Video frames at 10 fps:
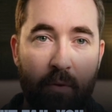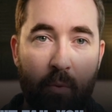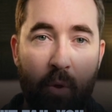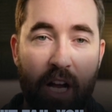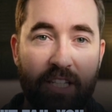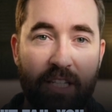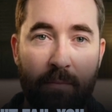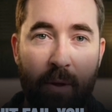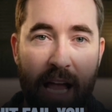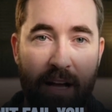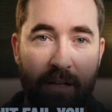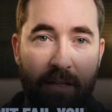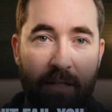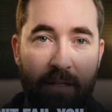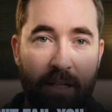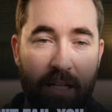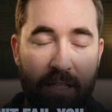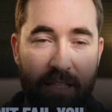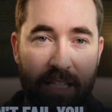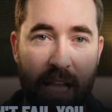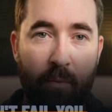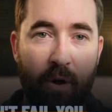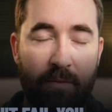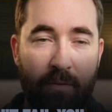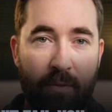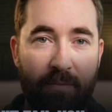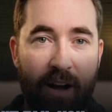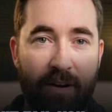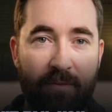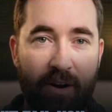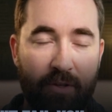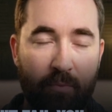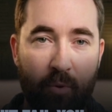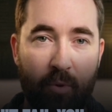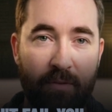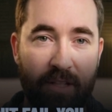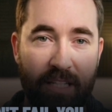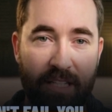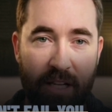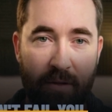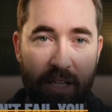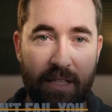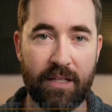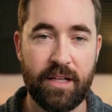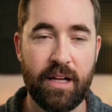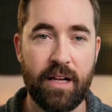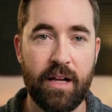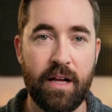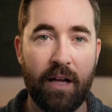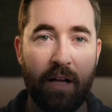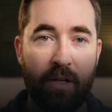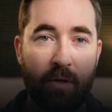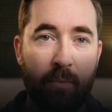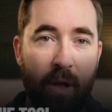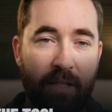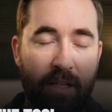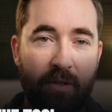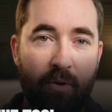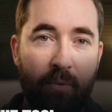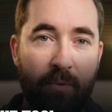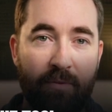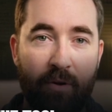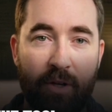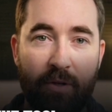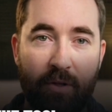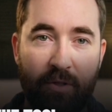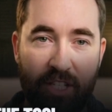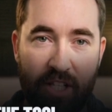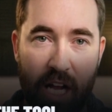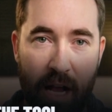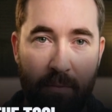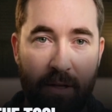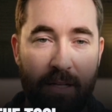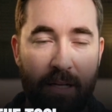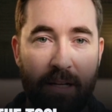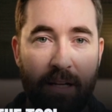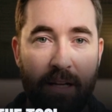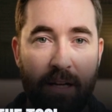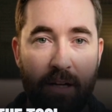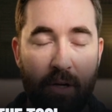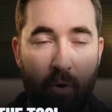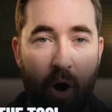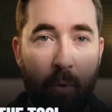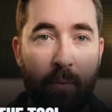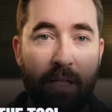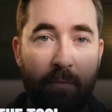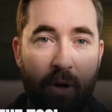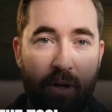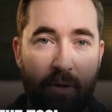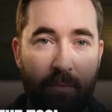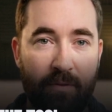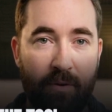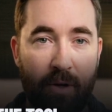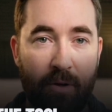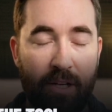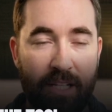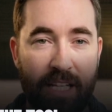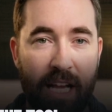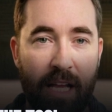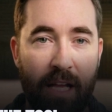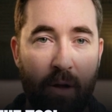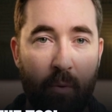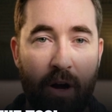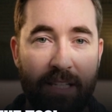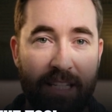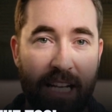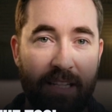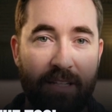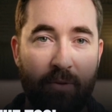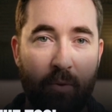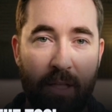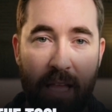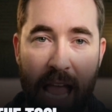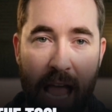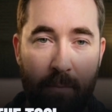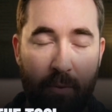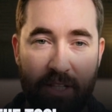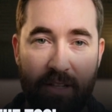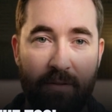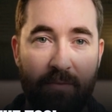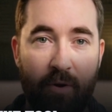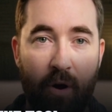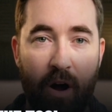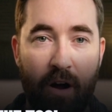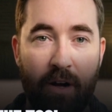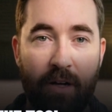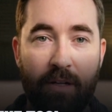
Watch the pattern. It's the same one from the very first rule of this series. You picked the tool before you knew the job. You opened the builder before you could say in one sentence what the app was even for.